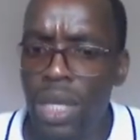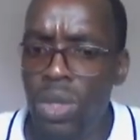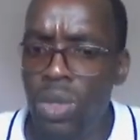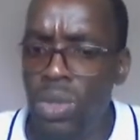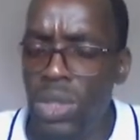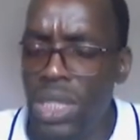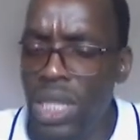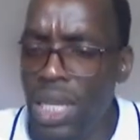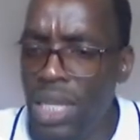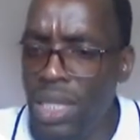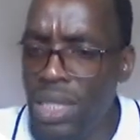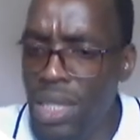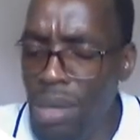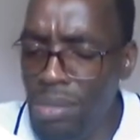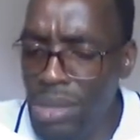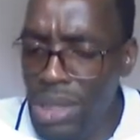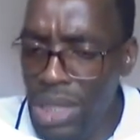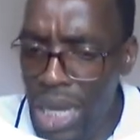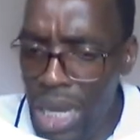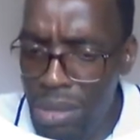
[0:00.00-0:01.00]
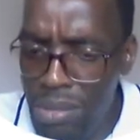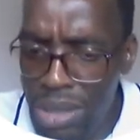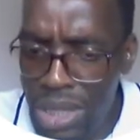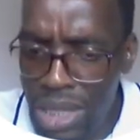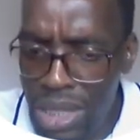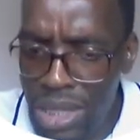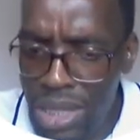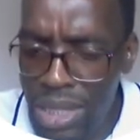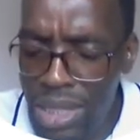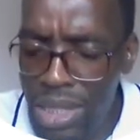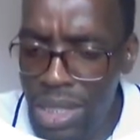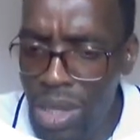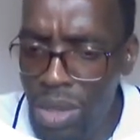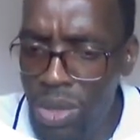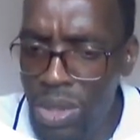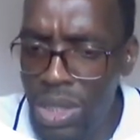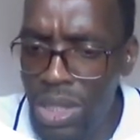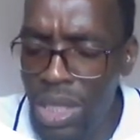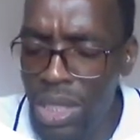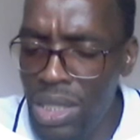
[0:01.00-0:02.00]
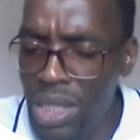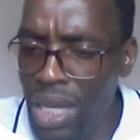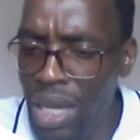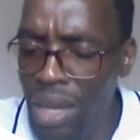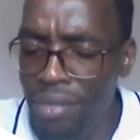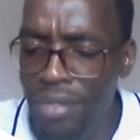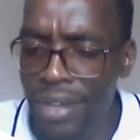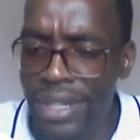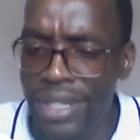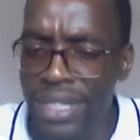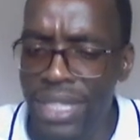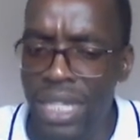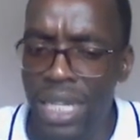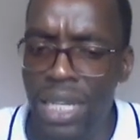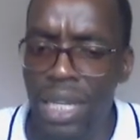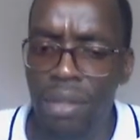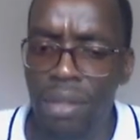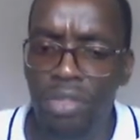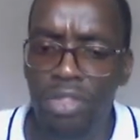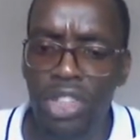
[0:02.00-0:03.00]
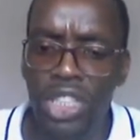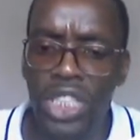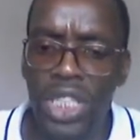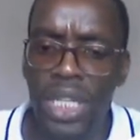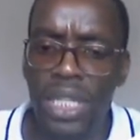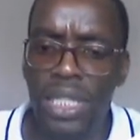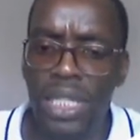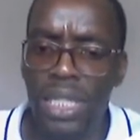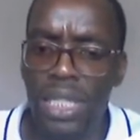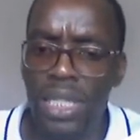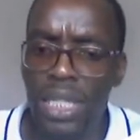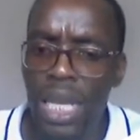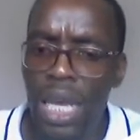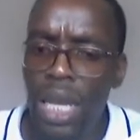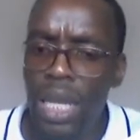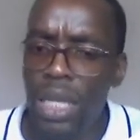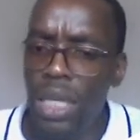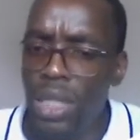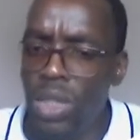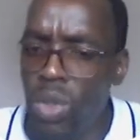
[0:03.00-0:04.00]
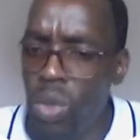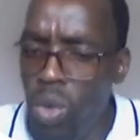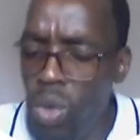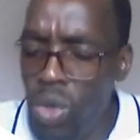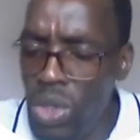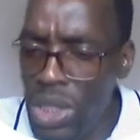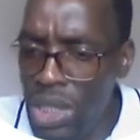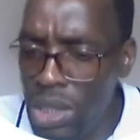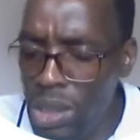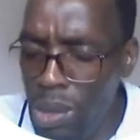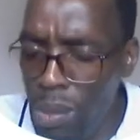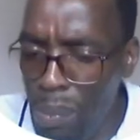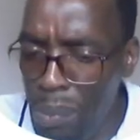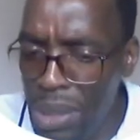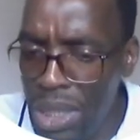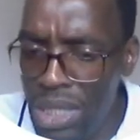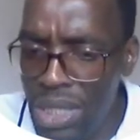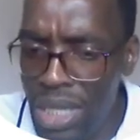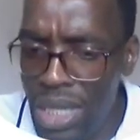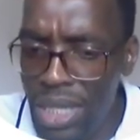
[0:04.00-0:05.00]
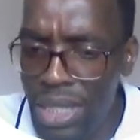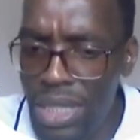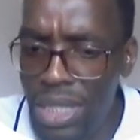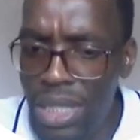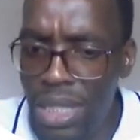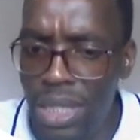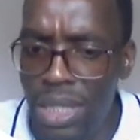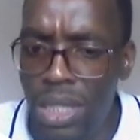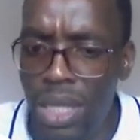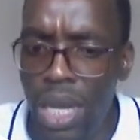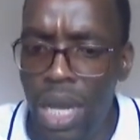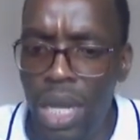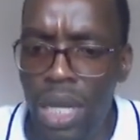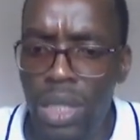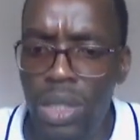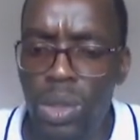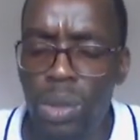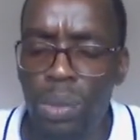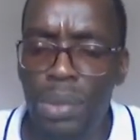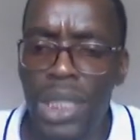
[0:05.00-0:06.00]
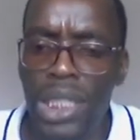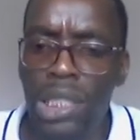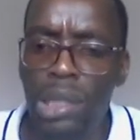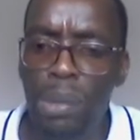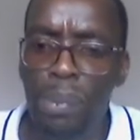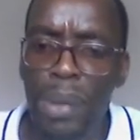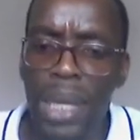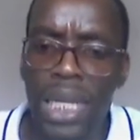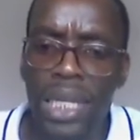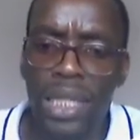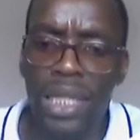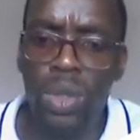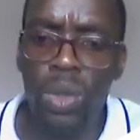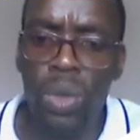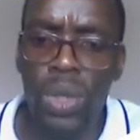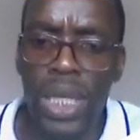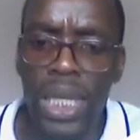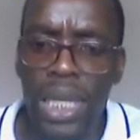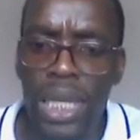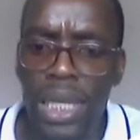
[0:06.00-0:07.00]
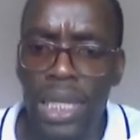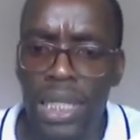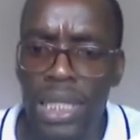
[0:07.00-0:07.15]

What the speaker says: You say sometimes it covers inefficiencies, it causes businesses to be dependent on it,